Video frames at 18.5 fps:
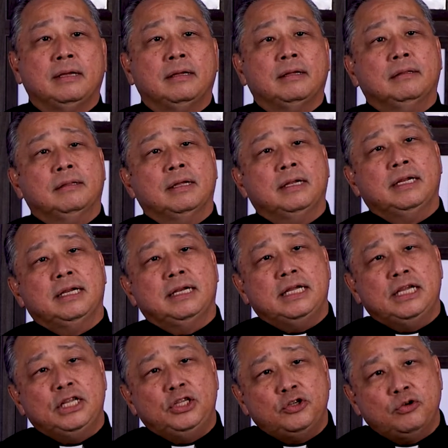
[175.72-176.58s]
That in
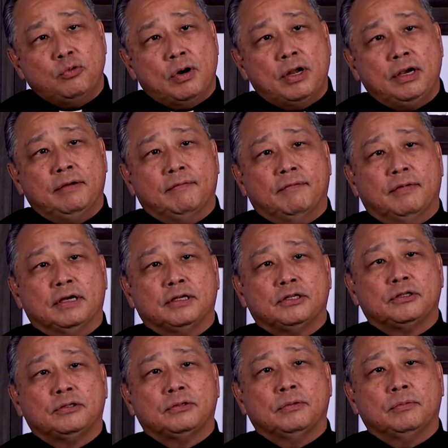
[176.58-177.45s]
each one of
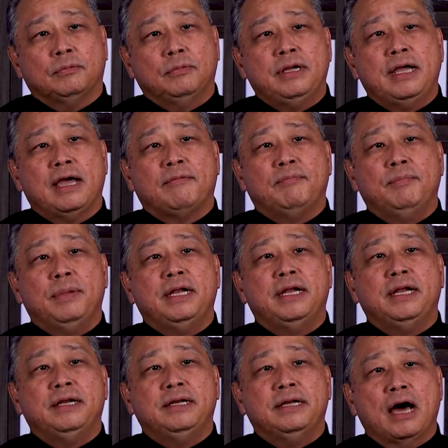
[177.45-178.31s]
us, we have been
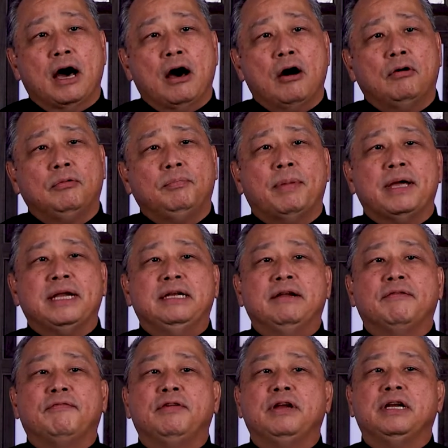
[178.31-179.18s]
endowed by
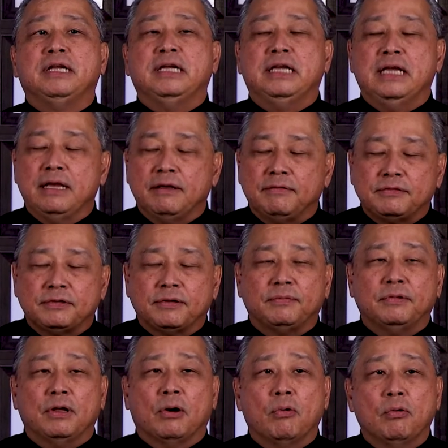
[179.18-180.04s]
different gifts
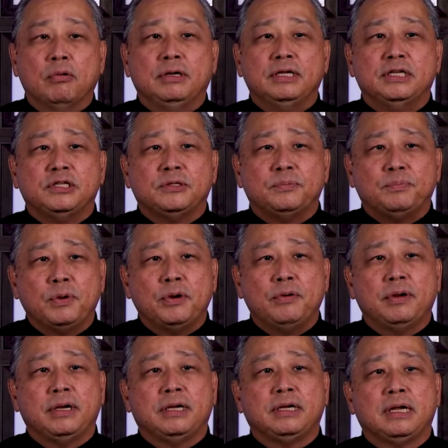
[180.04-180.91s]
of the Holy
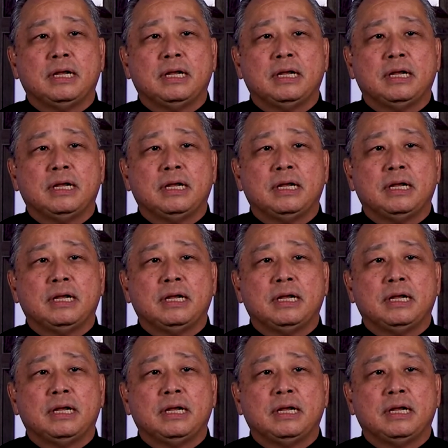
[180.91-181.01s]
Spirit,